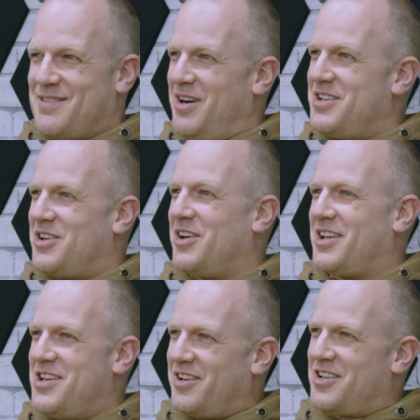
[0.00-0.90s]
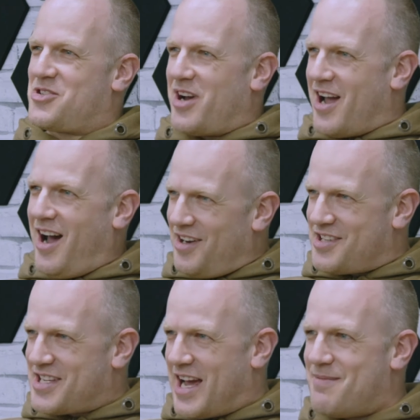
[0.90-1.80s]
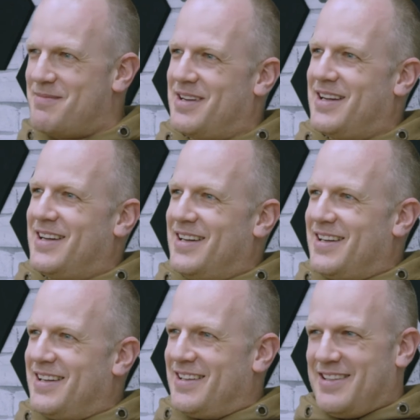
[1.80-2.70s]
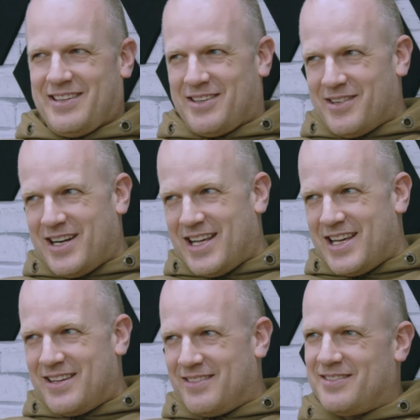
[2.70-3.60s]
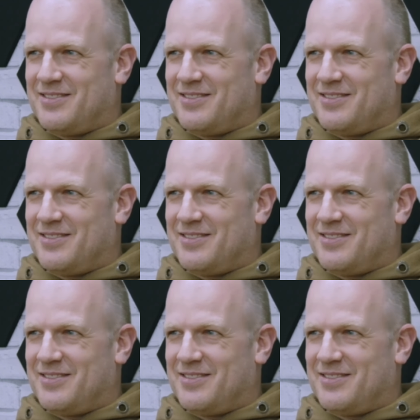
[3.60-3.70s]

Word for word: Come on, you got you got to try harder, Sam. You got to really,